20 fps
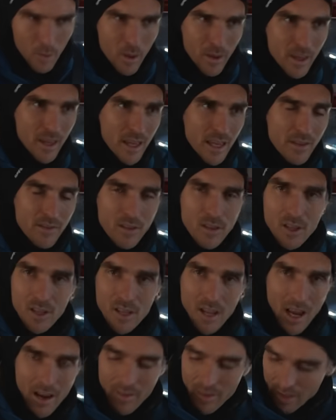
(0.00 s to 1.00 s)
whether even
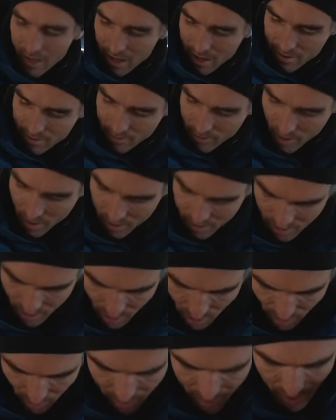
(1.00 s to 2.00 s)
just having that inverter
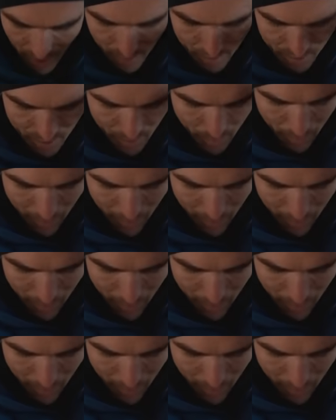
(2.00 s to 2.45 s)
hooked up to the